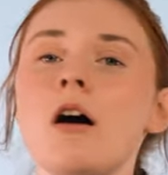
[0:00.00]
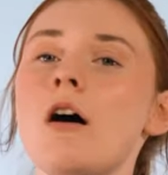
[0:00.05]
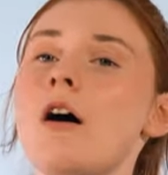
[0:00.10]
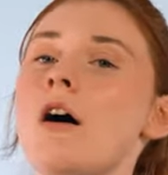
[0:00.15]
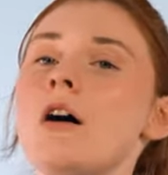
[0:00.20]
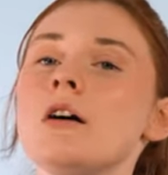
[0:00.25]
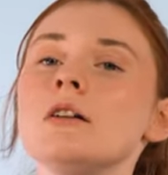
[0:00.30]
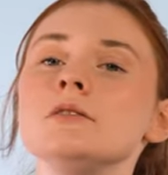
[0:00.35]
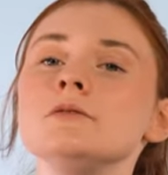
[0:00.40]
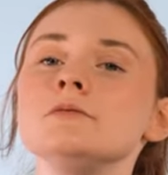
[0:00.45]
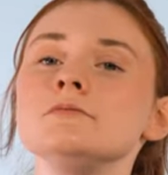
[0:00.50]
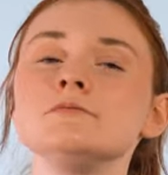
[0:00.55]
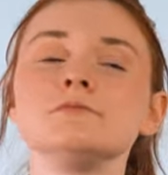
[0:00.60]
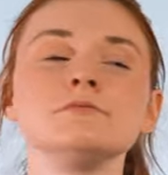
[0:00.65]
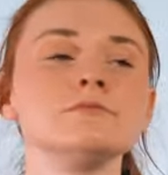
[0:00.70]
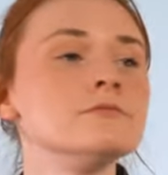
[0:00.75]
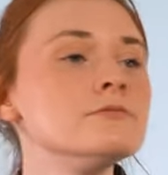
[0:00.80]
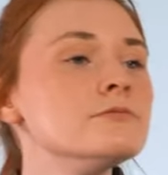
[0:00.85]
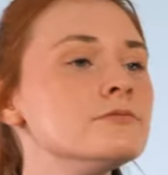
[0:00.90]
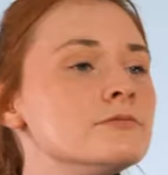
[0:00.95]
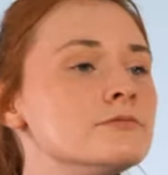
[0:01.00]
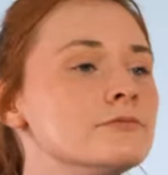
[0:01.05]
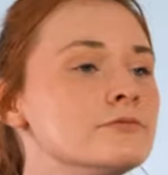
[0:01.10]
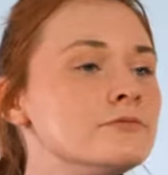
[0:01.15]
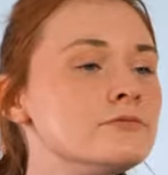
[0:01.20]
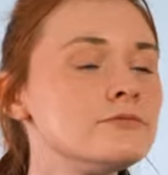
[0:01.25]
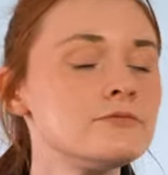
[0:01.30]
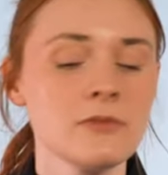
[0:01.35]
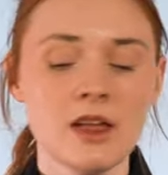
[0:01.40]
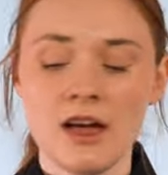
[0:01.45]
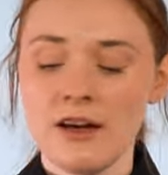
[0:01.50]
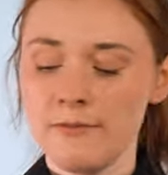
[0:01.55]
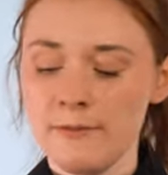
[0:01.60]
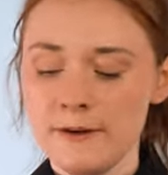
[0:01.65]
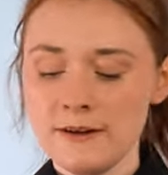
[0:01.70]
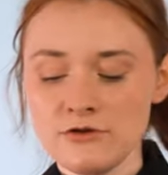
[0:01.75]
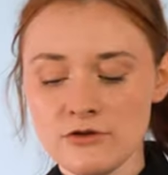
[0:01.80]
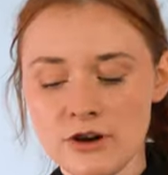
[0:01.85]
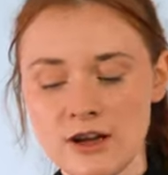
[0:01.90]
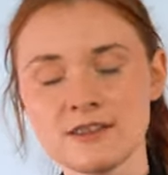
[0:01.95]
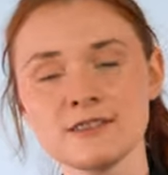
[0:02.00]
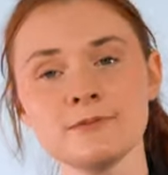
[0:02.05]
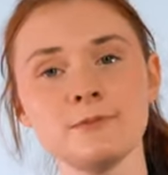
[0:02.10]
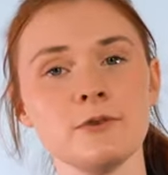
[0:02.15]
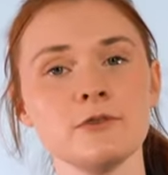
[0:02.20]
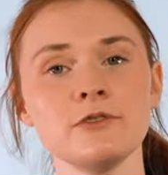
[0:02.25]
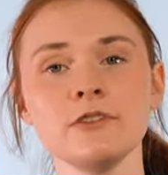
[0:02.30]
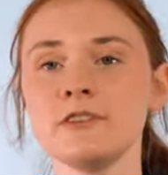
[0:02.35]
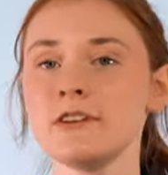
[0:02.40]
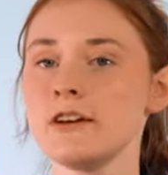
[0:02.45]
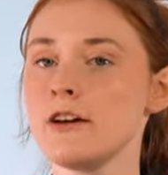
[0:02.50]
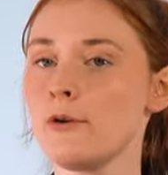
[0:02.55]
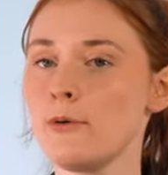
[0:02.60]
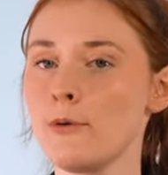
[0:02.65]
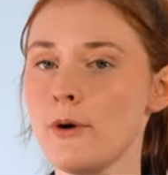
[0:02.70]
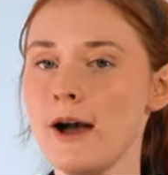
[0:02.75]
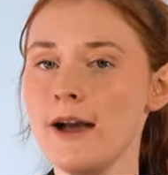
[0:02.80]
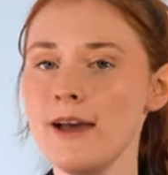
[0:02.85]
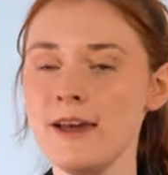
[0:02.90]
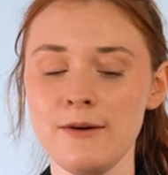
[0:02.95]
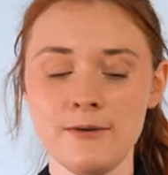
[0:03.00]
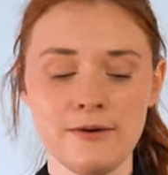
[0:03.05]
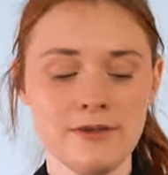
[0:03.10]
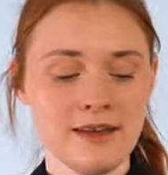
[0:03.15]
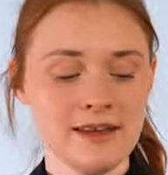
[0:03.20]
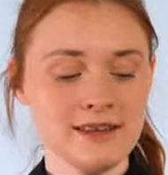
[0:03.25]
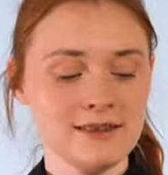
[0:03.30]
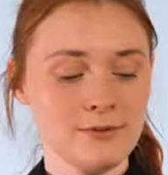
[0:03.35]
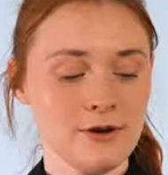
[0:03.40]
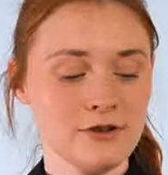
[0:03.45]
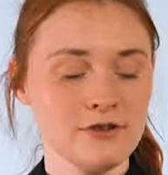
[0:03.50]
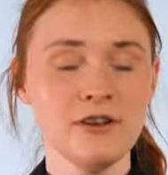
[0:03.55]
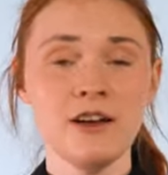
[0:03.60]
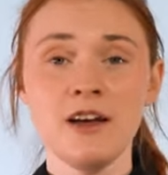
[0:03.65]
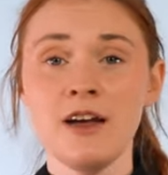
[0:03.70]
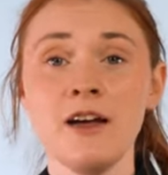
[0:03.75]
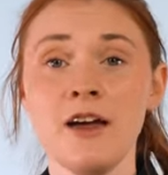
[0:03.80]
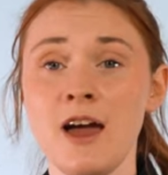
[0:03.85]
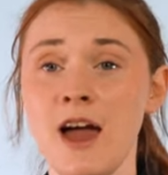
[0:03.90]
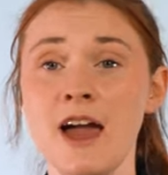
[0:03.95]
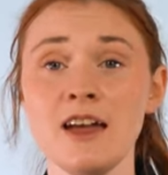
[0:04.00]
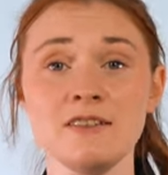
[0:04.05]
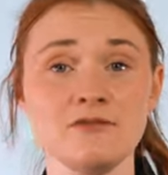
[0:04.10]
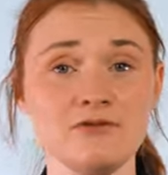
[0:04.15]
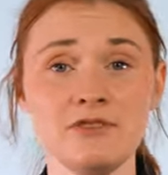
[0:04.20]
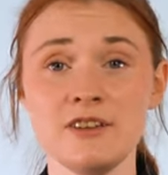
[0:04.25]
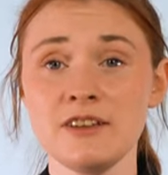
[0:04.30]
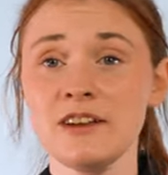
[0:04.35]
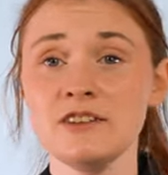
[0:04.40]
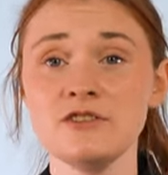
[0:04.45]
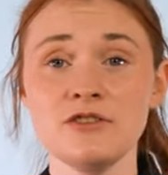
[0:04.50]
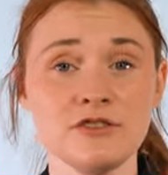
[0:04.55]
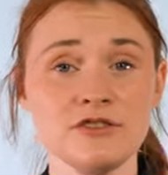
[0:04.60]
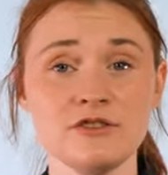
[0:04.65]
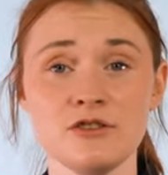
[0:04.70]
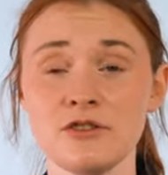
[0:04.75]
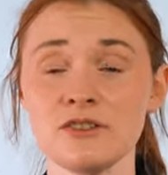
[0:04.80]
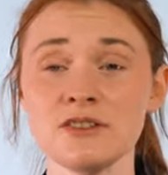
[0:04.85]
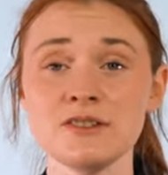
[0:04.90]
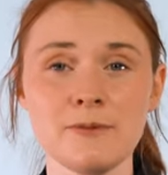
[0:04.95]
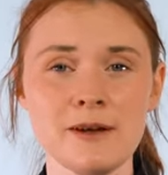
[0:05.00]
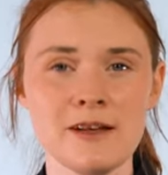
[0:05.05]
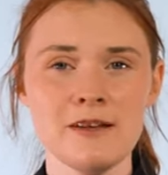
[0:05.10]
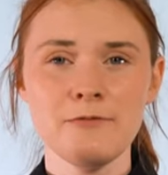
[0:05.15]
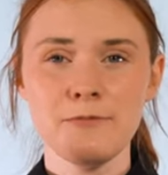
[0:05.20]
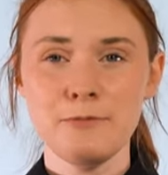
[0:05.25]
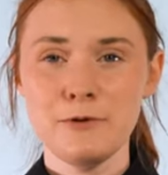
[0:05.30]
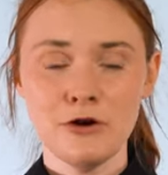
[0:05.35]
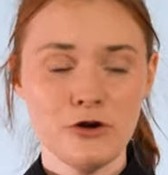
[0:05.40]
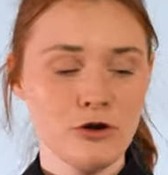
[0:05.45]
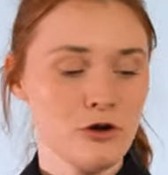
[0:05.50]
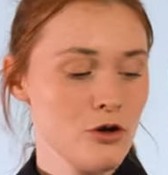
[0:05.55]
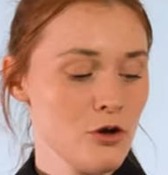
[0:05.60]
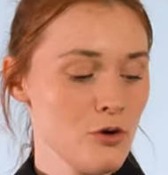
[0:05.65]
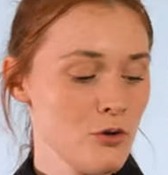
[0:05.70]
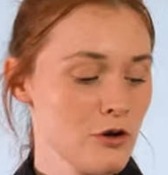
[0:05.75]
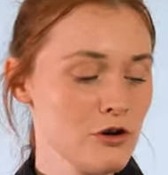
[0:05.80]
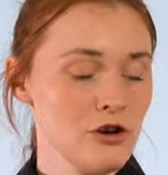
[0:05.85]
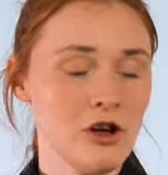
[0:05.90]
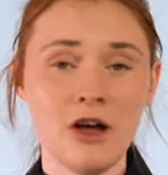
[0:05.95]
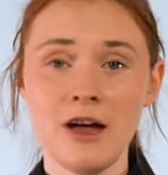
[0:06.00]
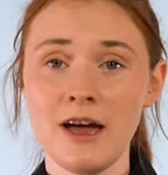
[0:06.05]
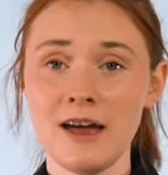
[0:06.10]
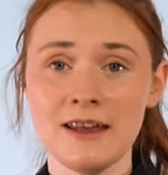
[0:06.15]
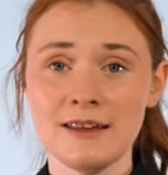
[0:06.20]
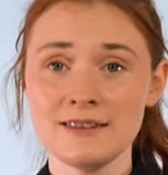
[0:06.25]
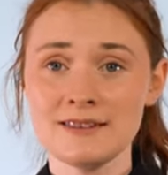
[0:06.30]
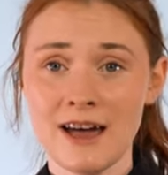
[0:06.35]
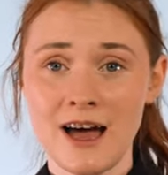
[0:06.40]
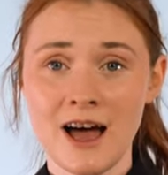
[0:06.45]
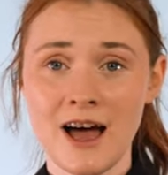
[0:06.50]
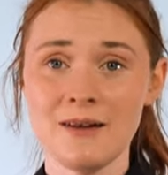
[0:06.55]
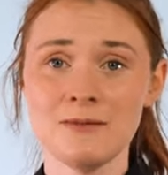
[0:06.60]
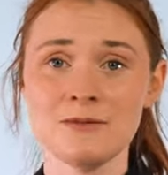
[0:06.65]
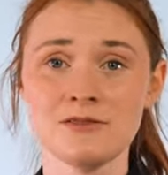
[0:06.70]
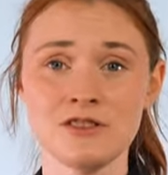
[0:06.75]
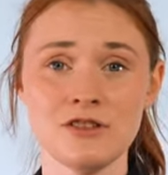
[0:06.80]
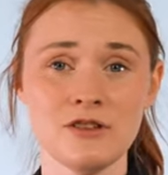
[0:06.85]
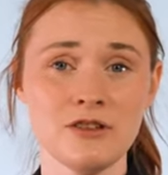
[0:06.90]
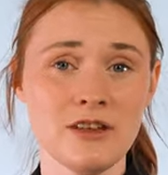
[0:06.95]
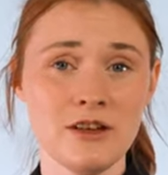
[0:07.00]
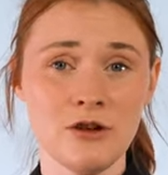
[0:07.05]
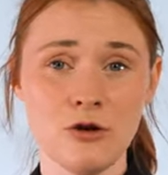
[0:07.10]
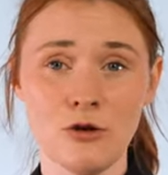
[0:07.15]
Oh, I've been transported to Hawaii with this one. It really just does smell of pure coconut and it's absolutely